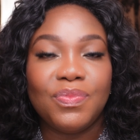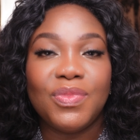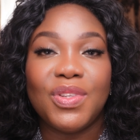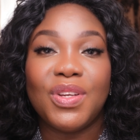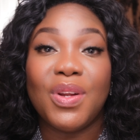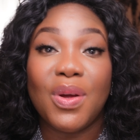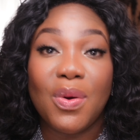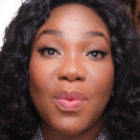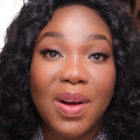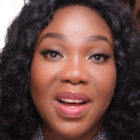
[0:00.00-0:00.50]

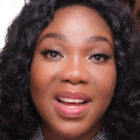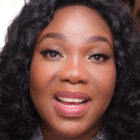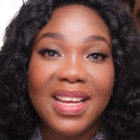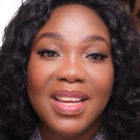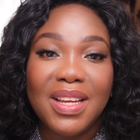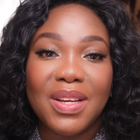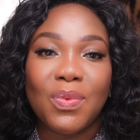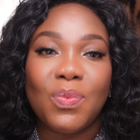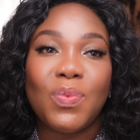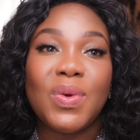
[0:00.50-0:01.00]
You know why?
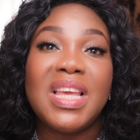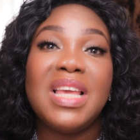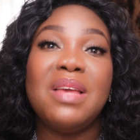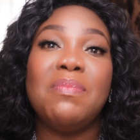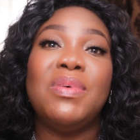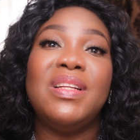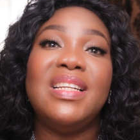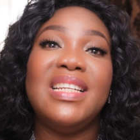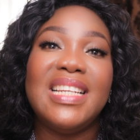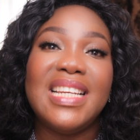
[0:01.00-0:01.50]
We
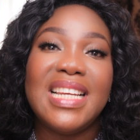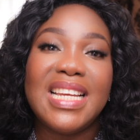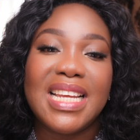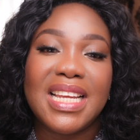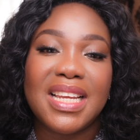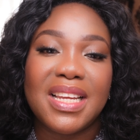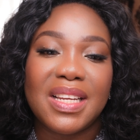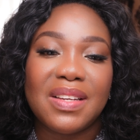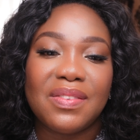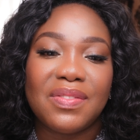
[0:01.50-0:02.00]

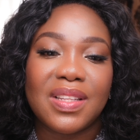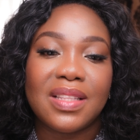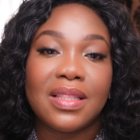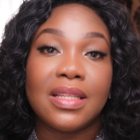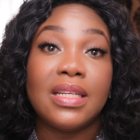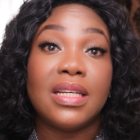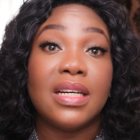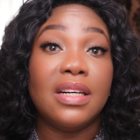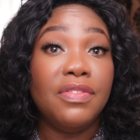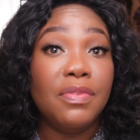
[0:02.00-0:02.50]
believe that
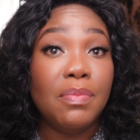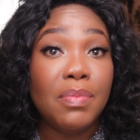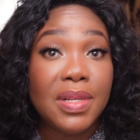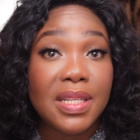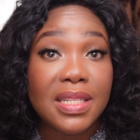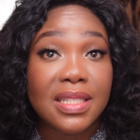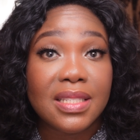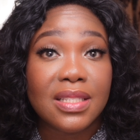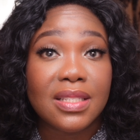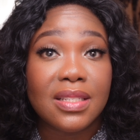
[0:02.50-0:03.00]
the
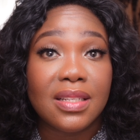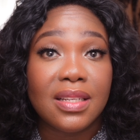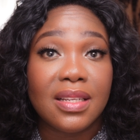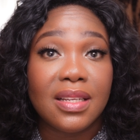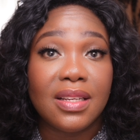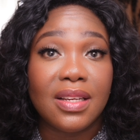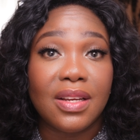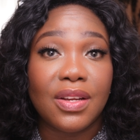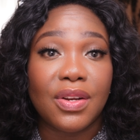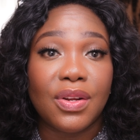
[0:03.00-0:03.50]
government,
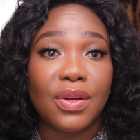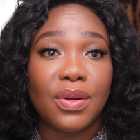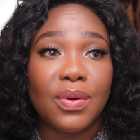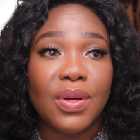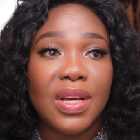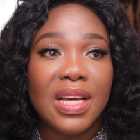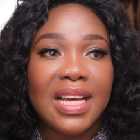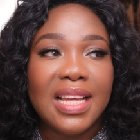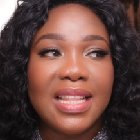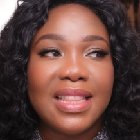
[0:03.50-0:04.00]

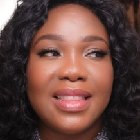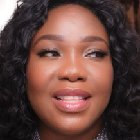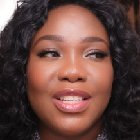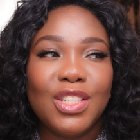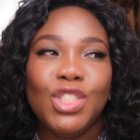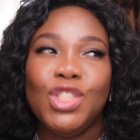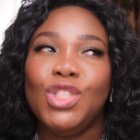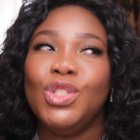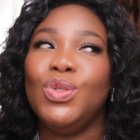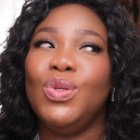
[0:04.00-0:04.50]

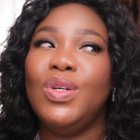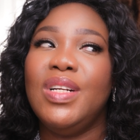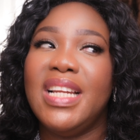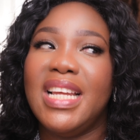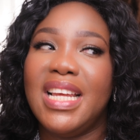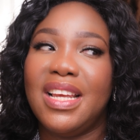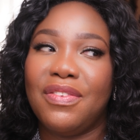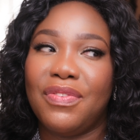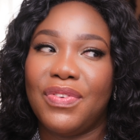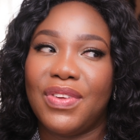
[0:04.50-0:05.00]

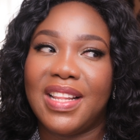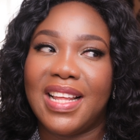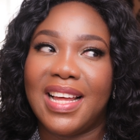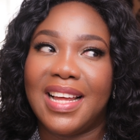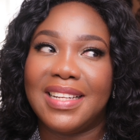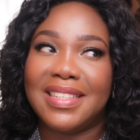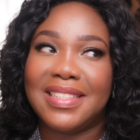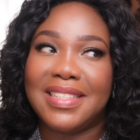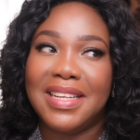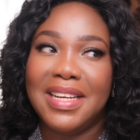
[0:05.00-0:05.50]
surely for
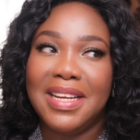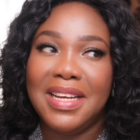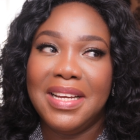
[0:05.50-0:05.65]
that